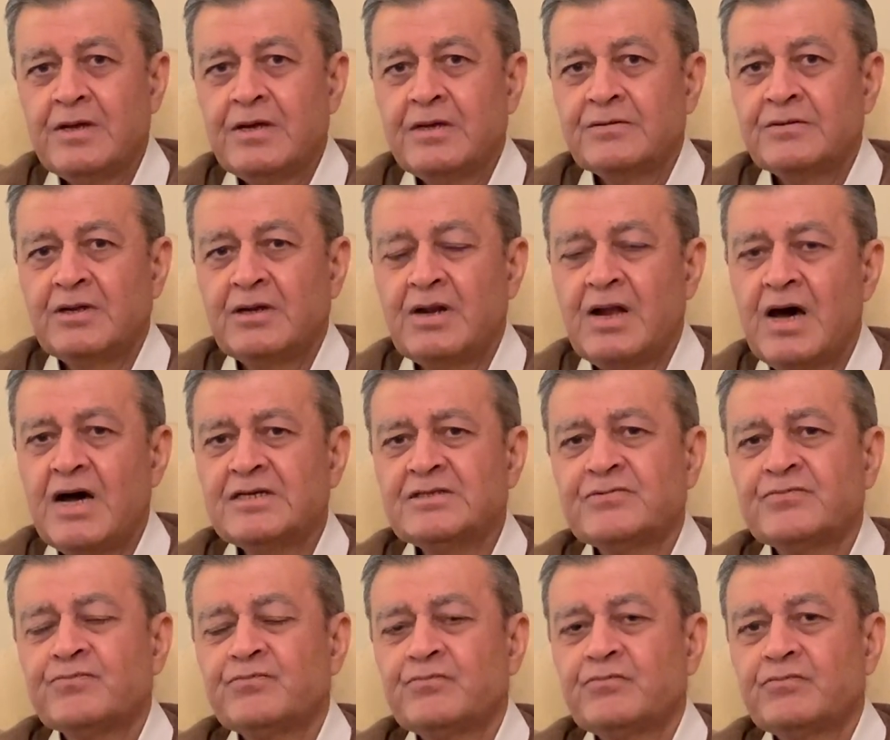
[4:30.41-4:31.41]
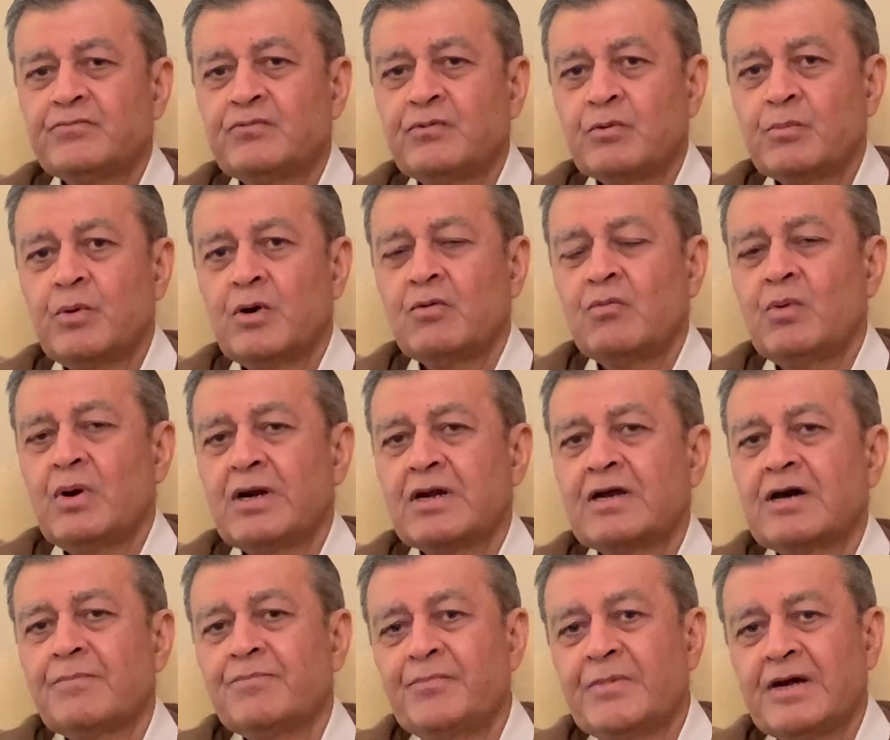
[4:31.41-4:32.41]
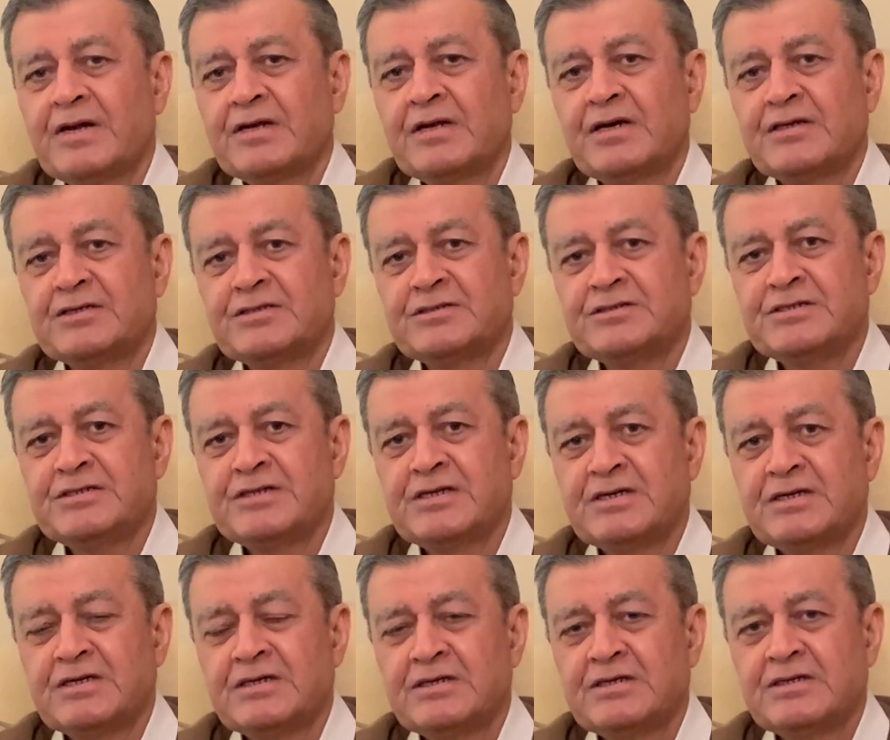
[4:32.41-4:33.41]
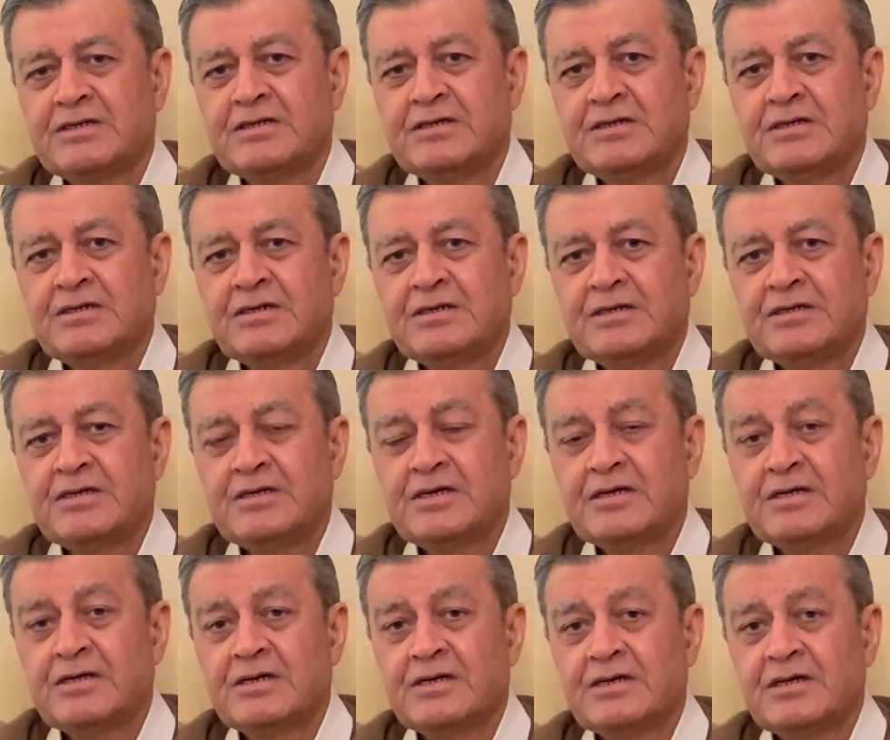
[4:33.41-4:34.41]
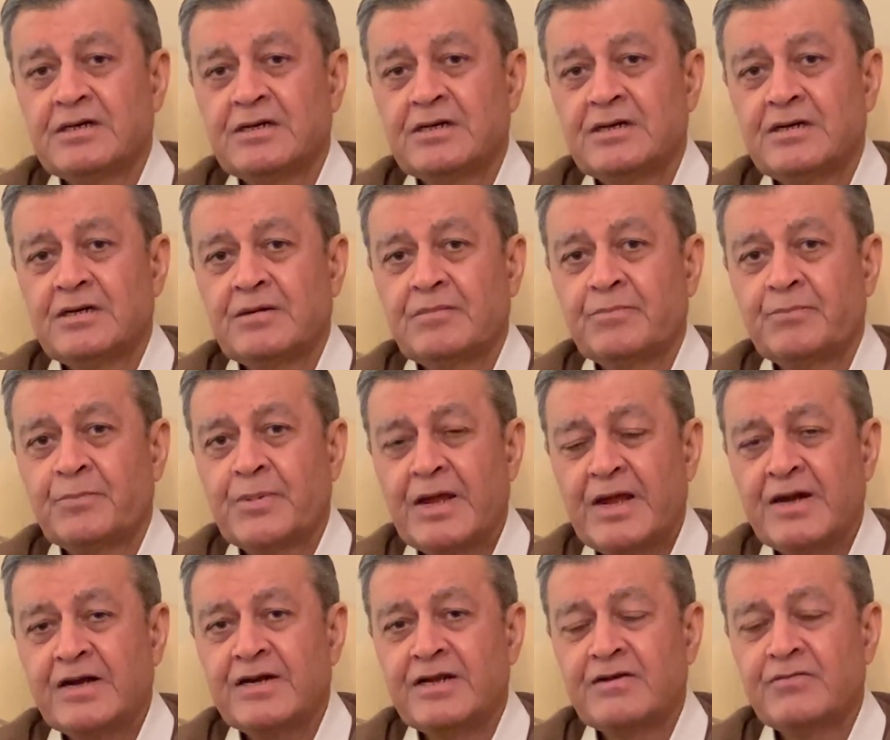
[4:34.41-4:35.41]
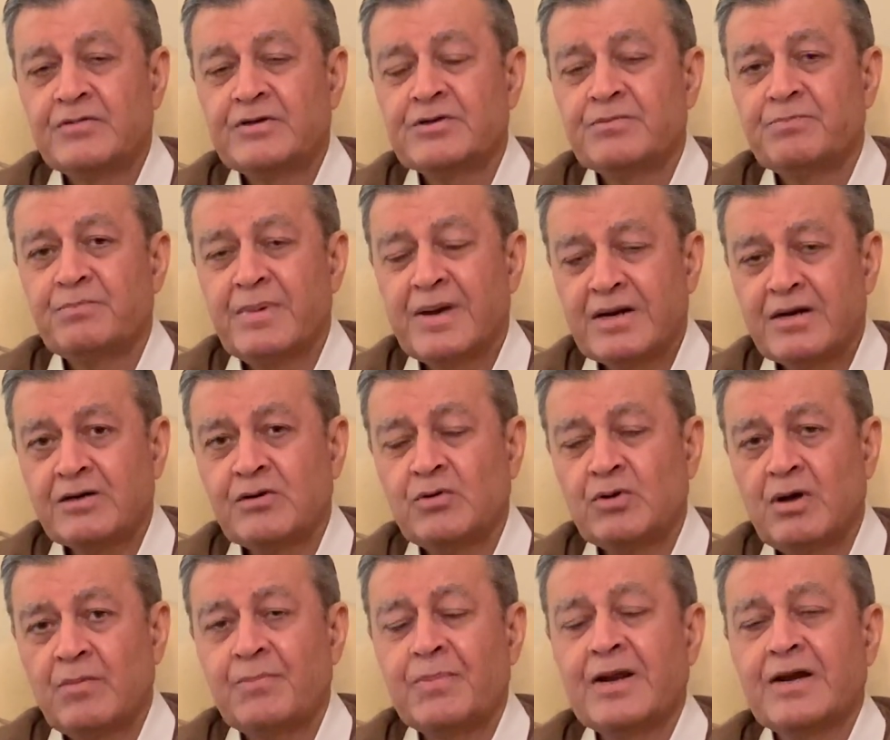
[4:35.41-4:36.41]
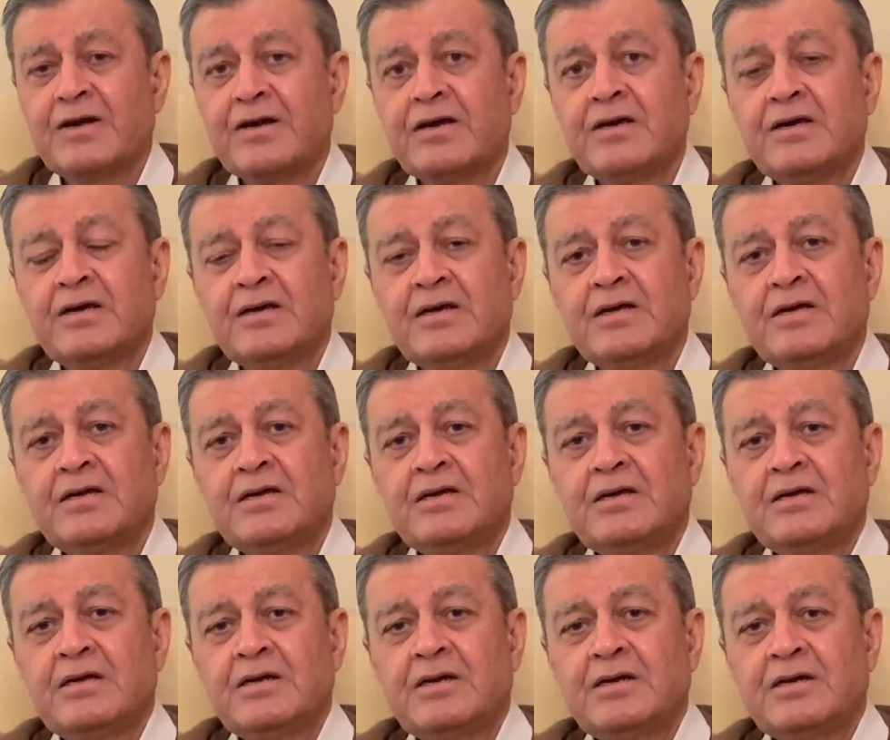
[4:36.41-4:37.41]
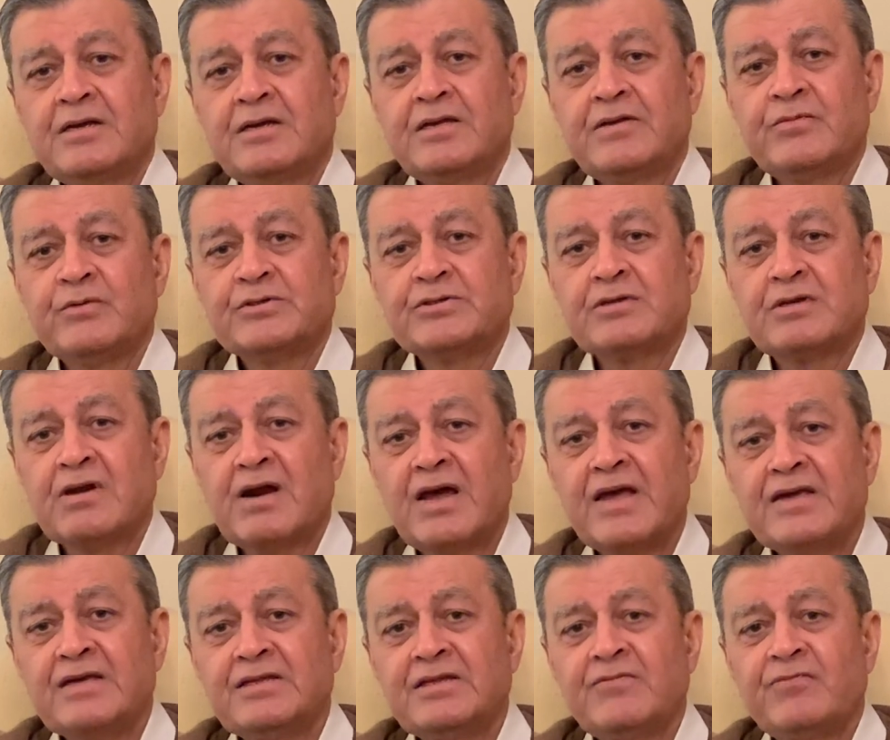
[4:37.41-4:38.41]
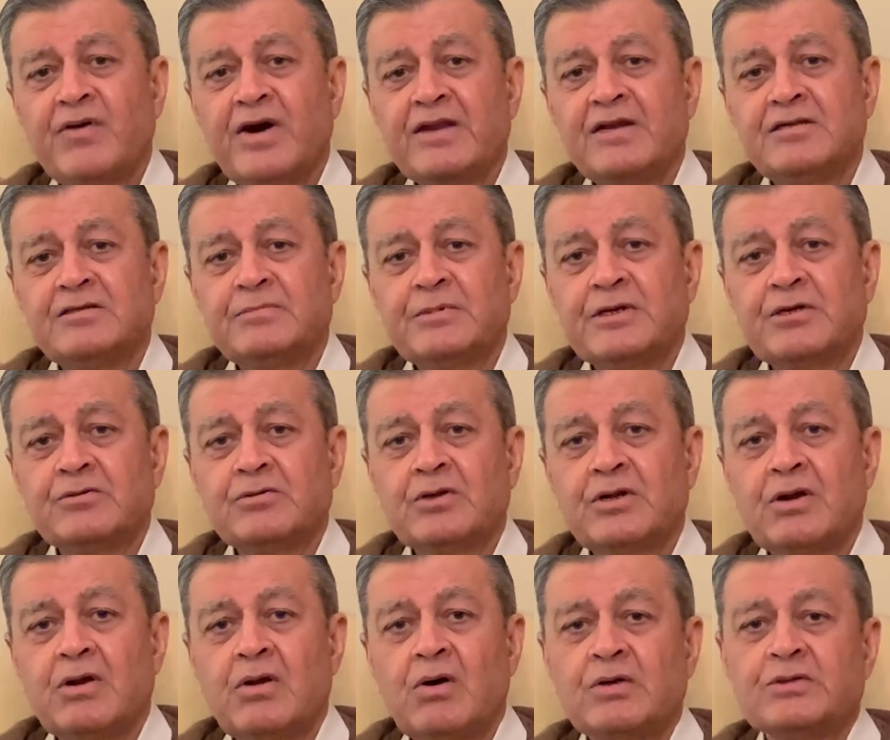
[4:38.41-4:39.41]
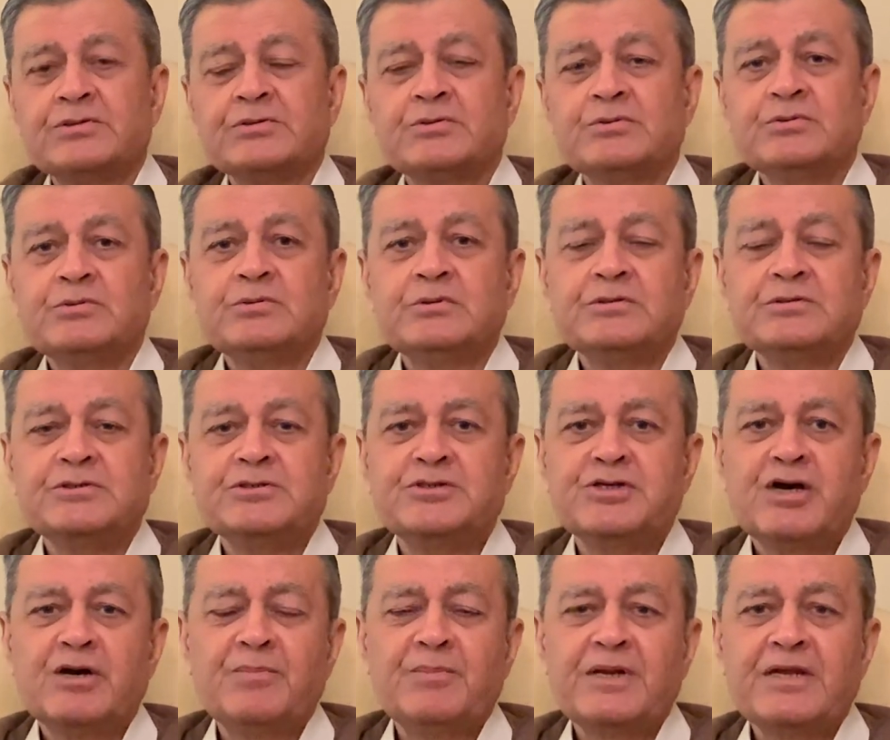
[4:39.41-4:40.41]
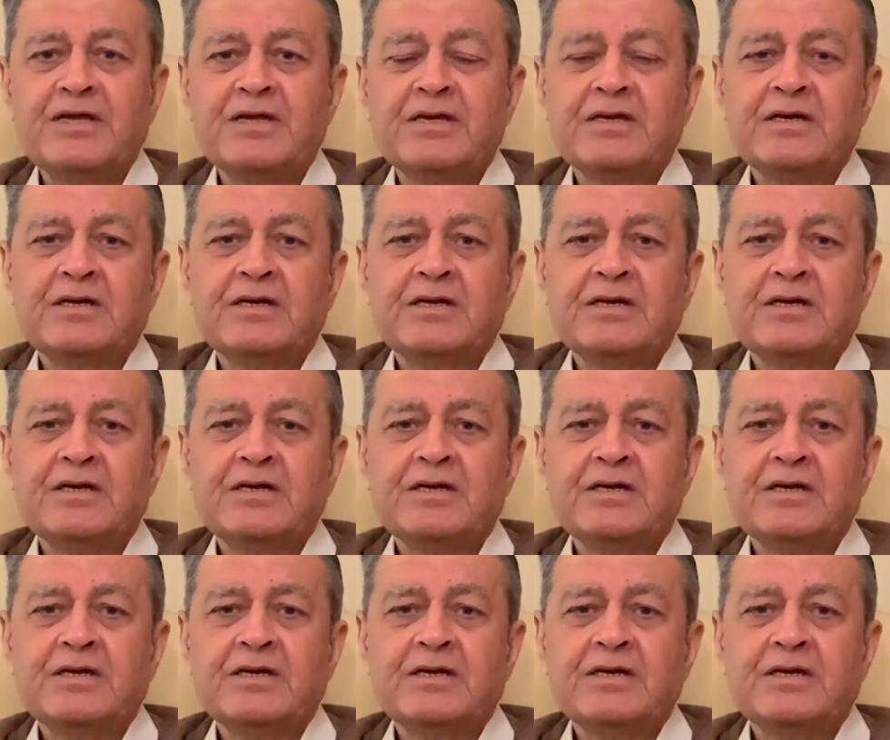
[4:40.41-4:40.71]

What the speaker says: The last football World Cup that Argentina played, in which Maradona played, he was crying in the finals because they lost to Germany,